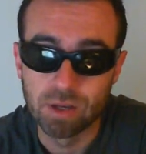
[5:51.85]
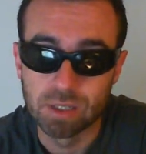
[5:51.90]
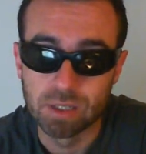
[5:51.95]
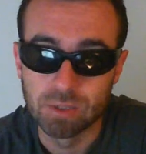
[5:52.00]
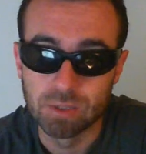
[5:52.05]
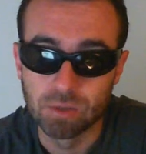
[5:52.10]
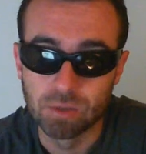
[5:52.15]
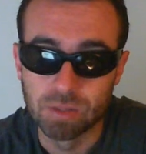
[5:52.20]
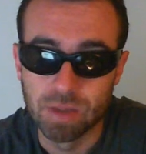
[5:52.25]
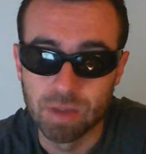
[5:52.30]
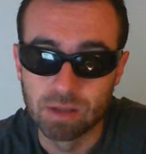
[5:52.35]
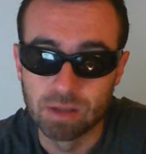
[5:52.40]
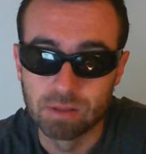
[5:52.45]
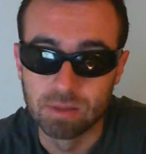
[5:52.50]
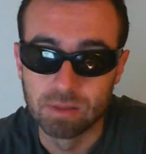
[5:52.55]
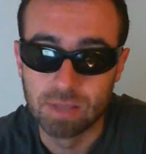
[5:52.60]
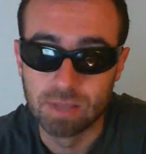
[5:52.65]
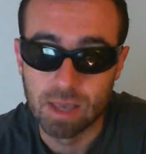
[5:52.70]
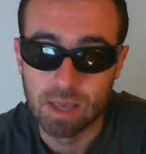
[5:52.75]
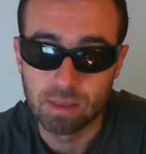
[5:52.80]
he's talking
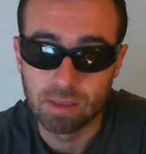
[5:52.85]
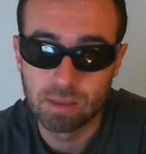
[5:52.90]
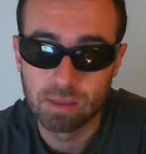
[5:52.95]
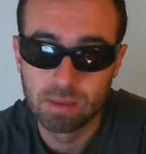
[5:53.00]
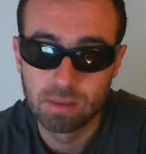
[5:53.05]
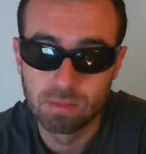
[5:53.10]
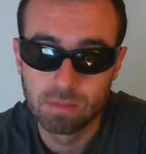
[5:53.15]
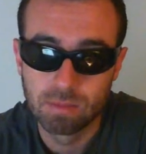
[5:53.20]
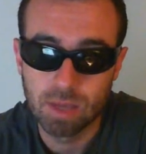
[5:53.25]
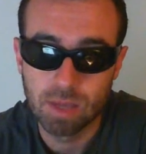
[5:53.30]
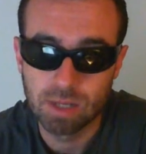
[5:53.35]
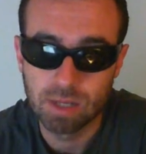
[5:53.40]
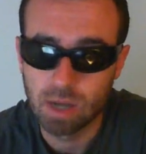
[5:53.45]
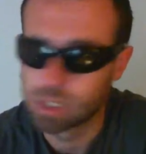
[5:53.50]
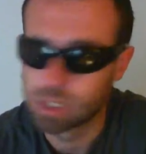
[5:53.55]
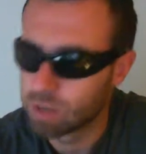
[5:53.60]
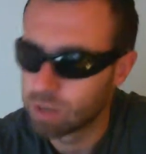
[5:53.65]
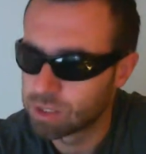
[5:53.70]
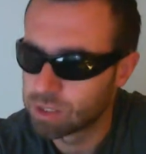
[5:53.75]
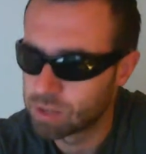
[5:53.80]
about death, and
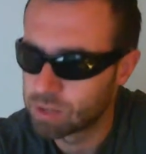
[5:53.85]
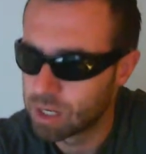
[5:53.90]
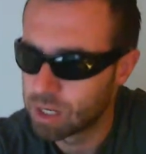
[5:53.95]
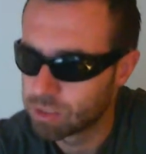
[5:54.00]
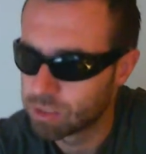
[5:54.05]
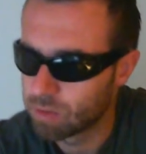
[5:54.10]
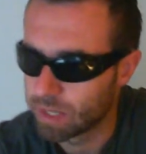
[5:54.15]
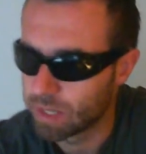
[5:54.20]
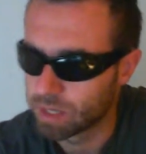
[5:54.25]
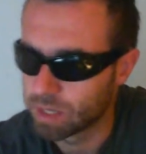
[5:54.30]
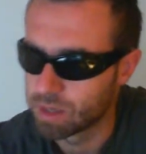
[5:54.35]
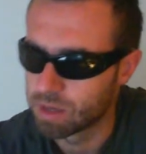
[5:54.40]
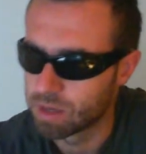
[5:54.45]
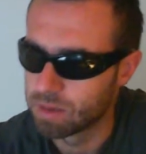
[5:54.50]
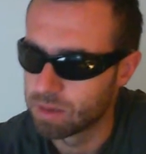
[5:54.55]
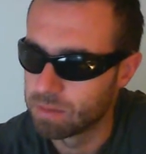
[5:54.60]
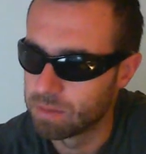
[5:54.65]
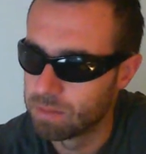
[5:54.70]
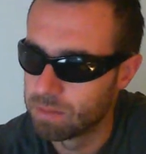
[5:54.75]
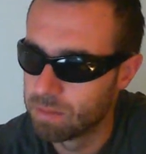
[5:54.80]
I saw like
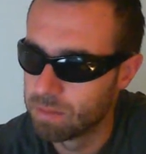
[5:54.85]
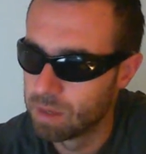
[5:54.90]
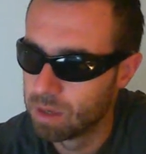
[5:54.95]
a